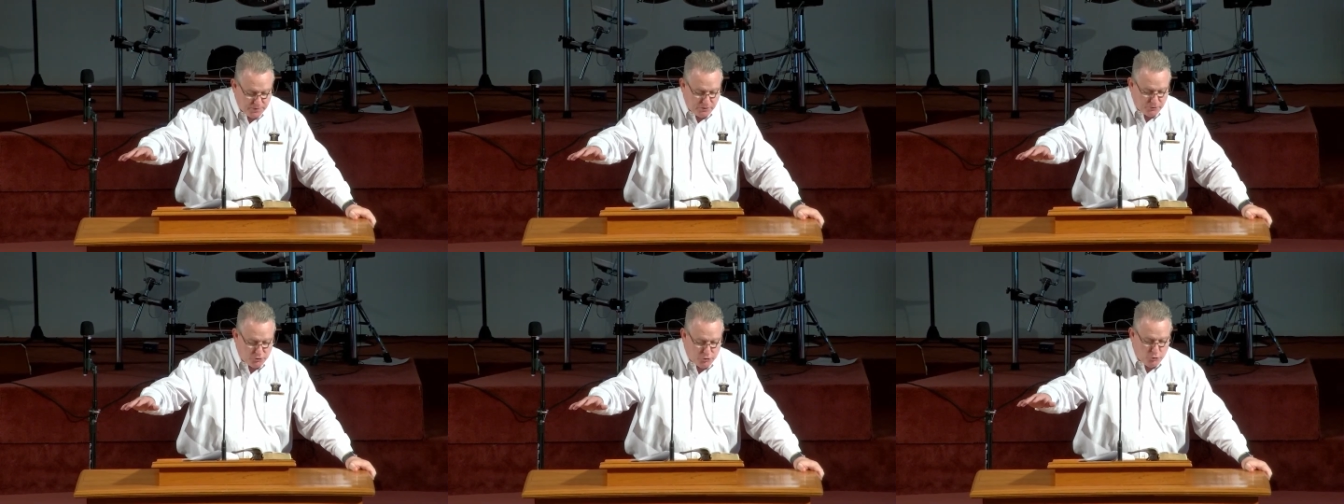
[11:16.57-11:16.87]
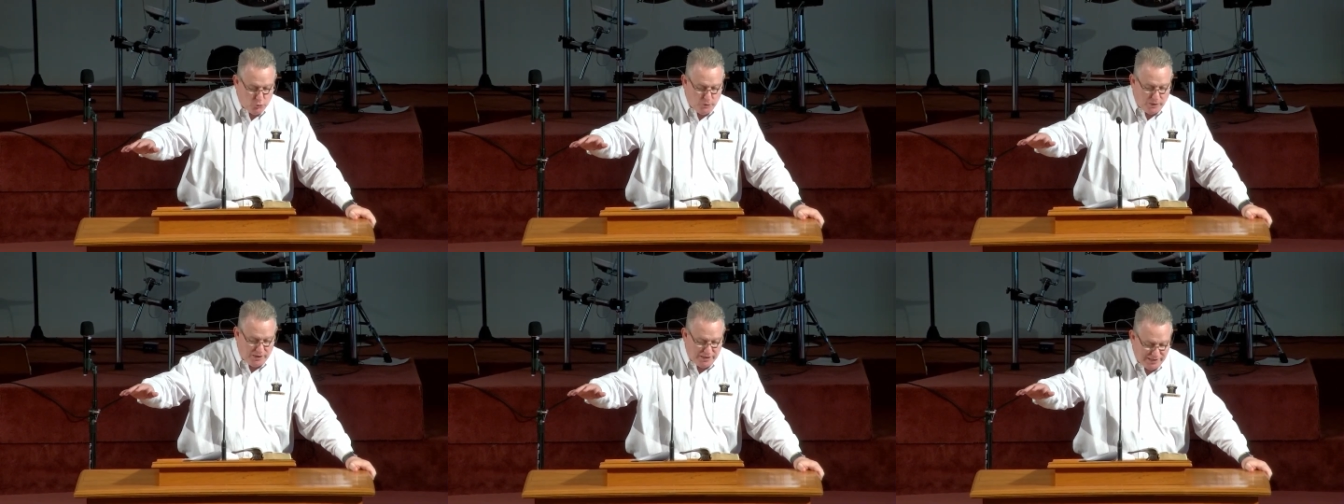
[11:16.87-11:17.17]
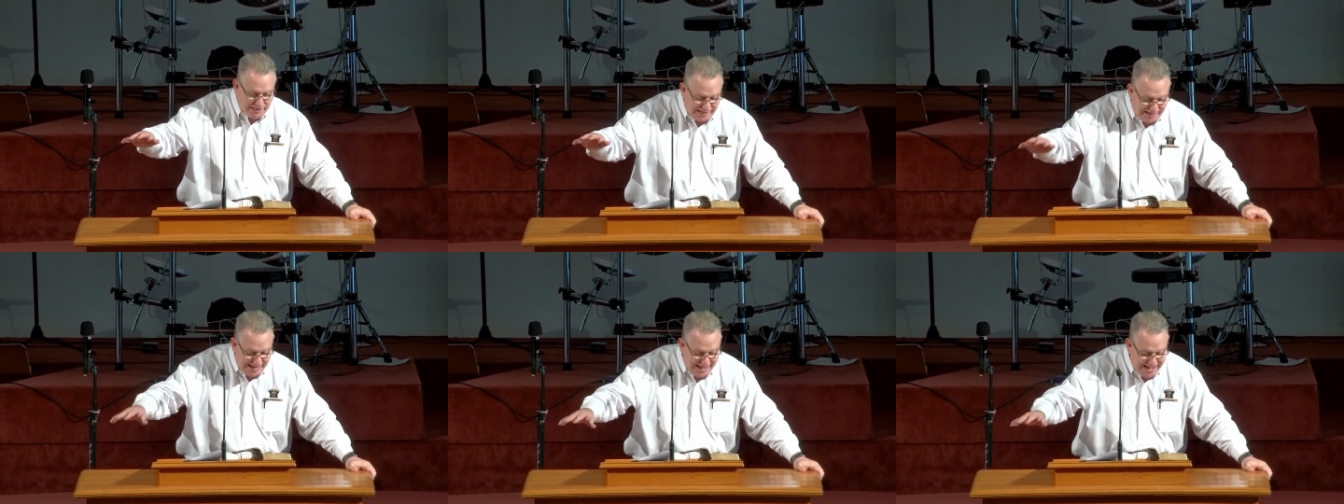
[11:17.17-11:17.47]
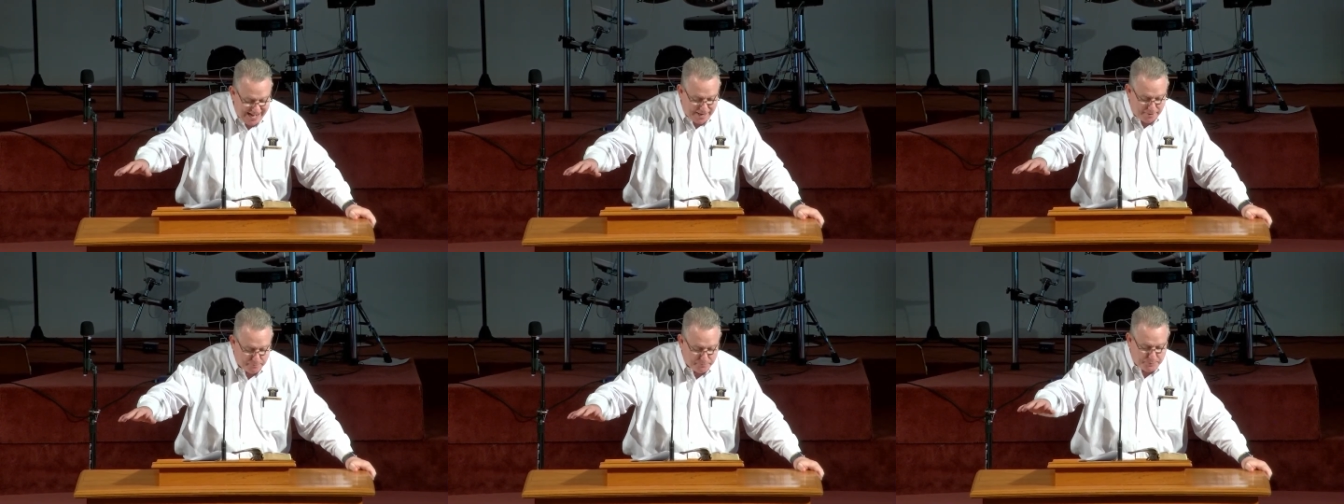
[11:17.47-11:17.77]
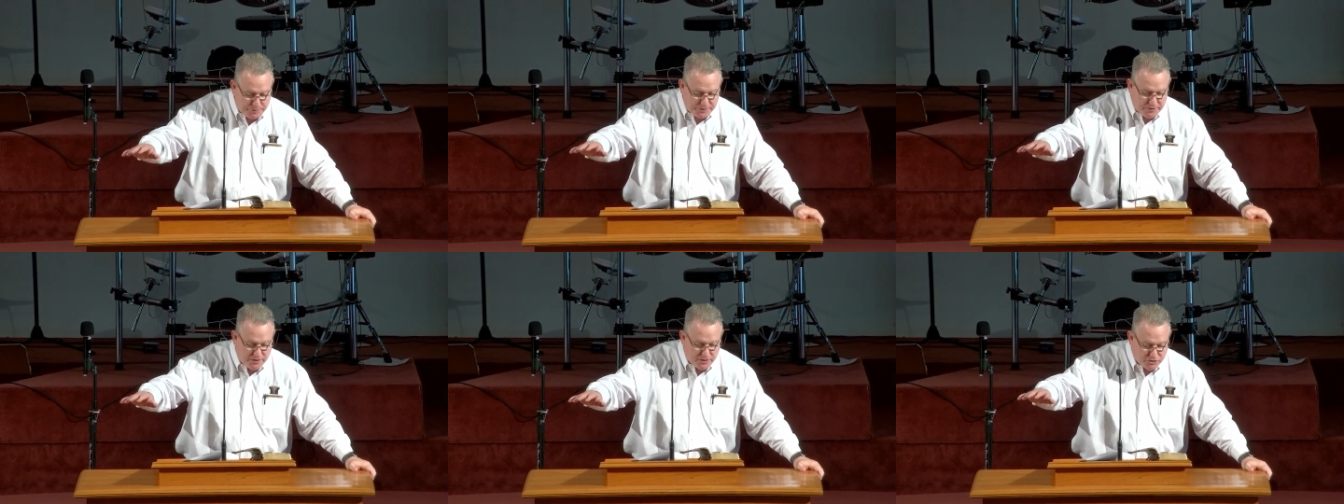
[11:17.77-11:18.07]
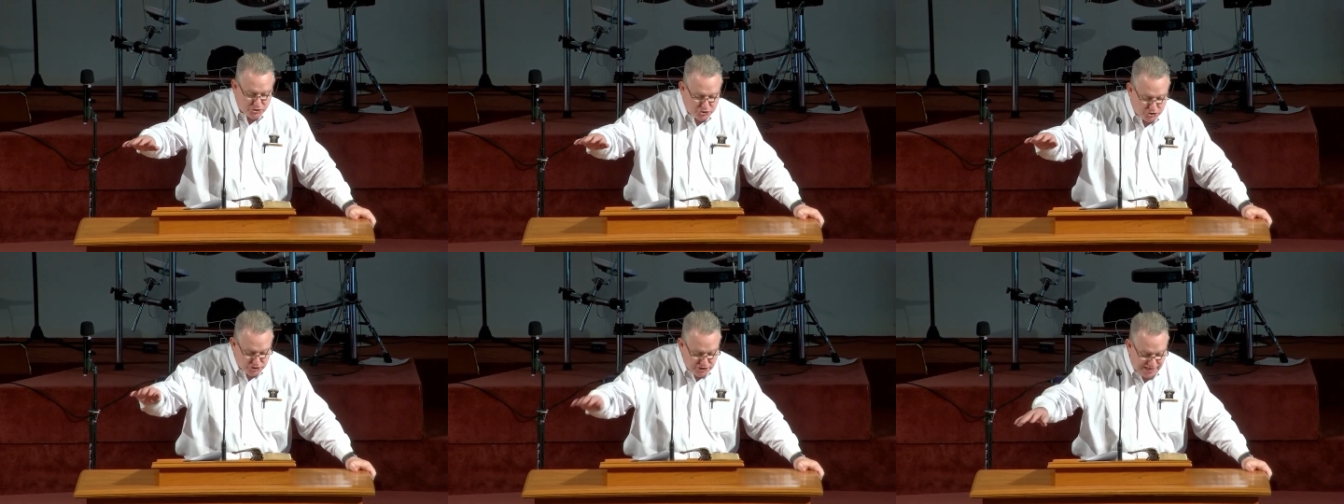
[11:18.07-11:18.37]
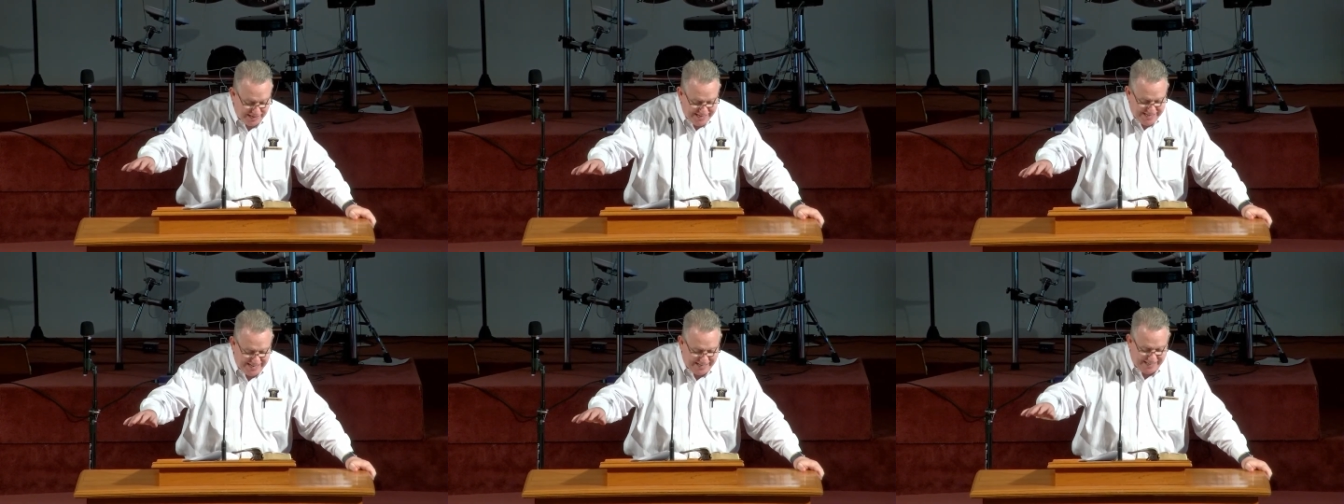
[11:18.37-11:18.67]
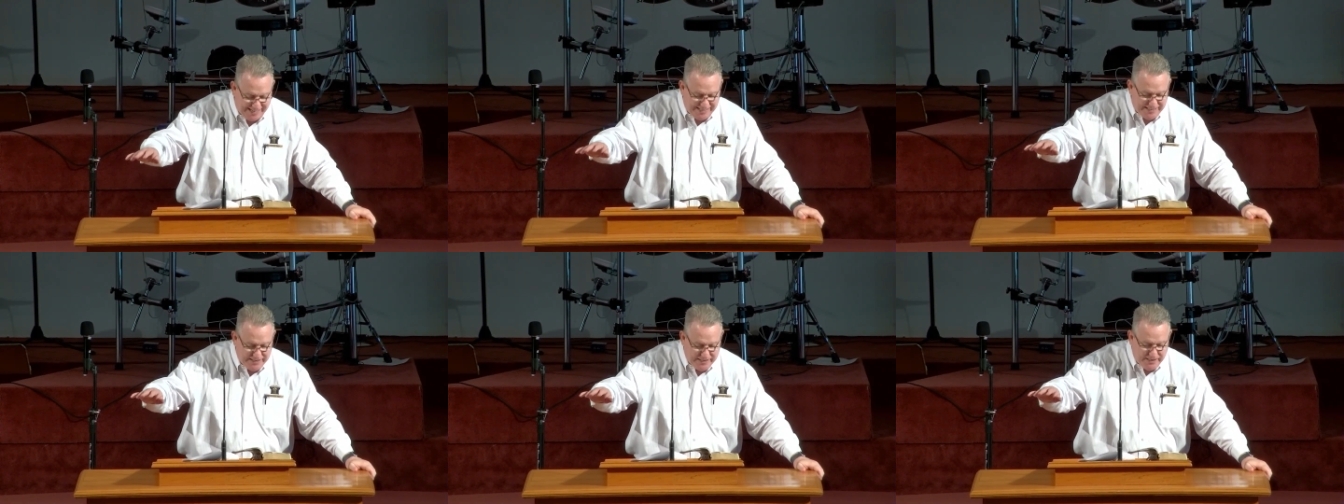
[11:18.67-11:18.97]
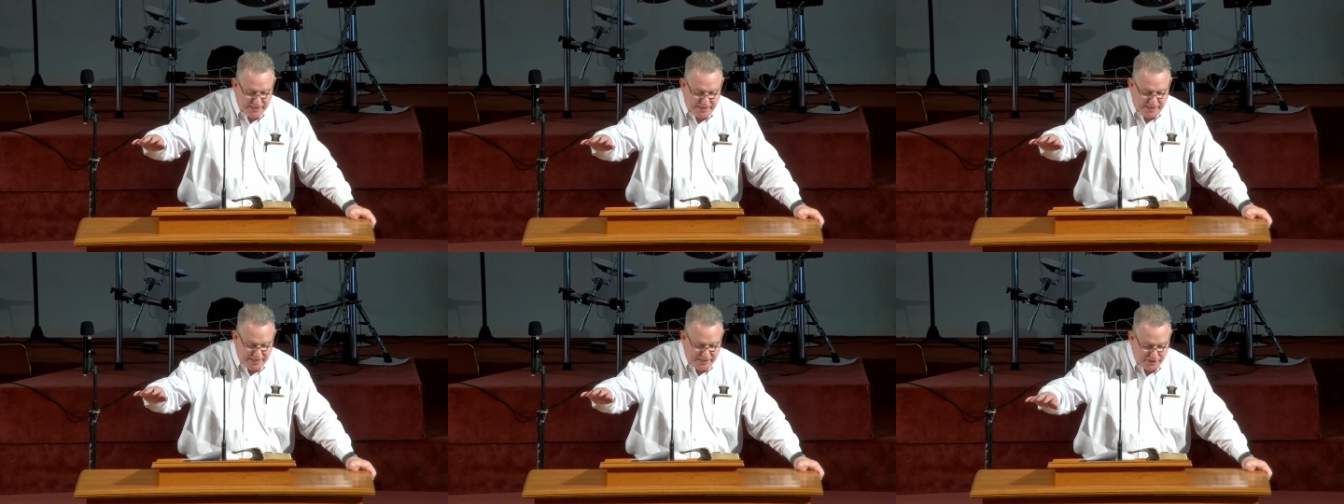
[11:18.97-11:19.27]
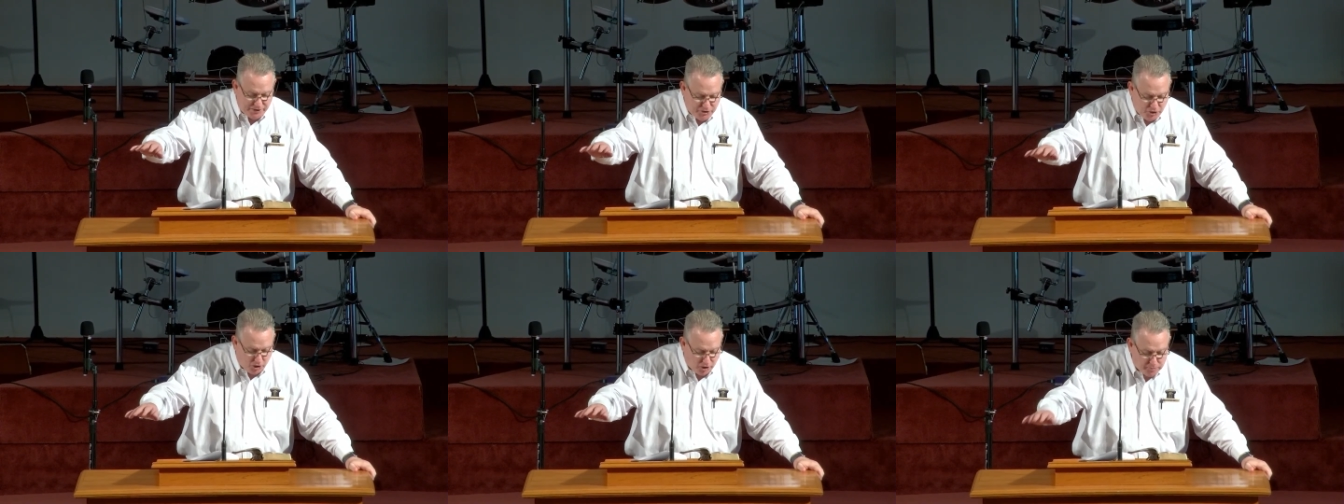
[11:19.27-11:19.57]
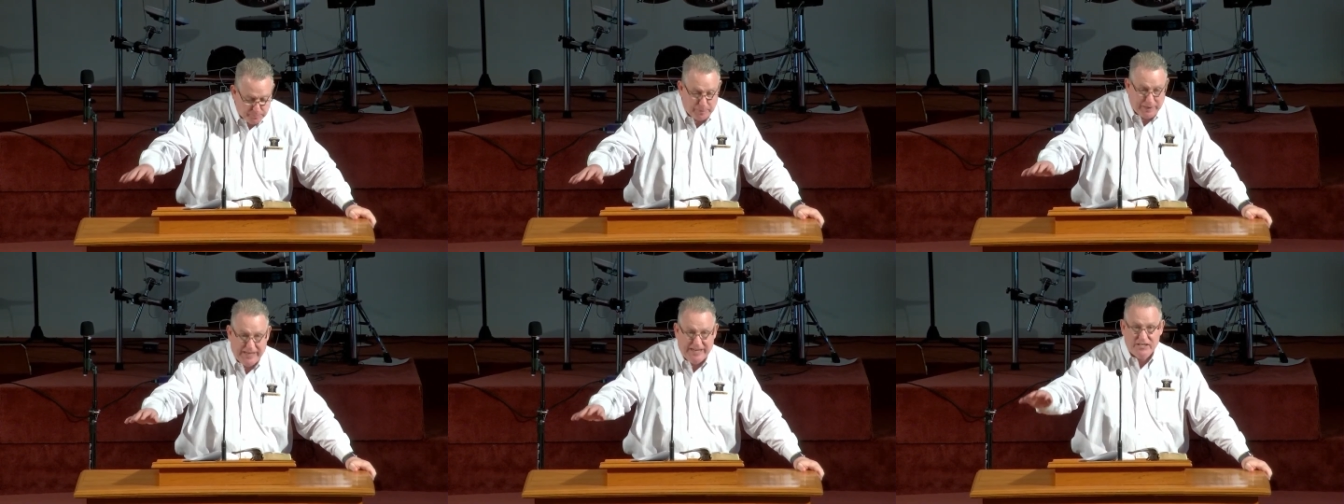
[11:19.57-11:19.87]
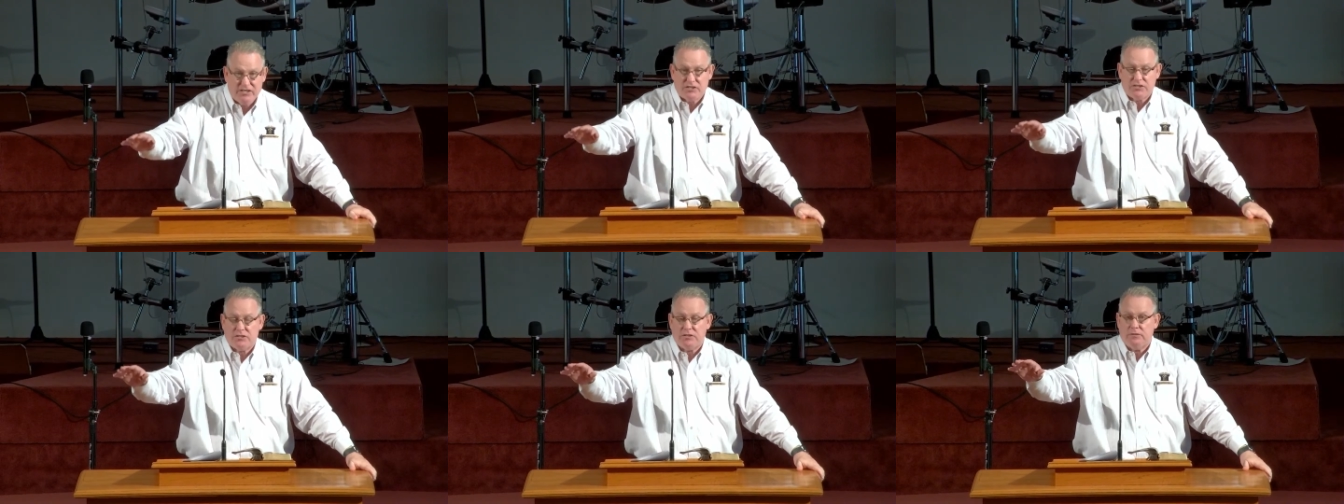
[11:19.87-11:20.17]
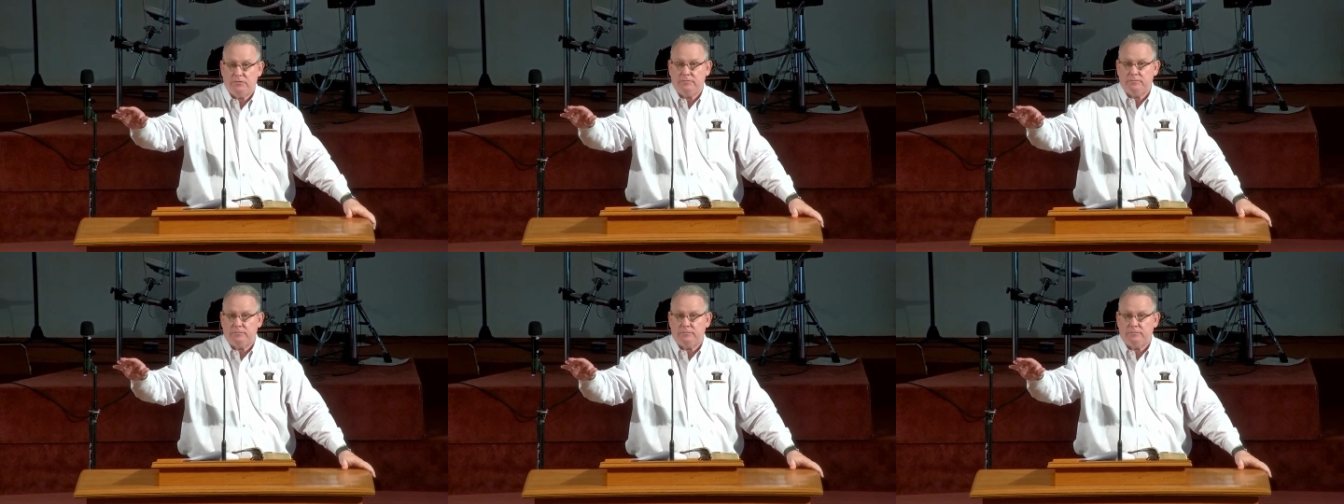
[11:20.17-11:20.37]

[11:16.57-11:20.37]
to a lamp shining in a dark place.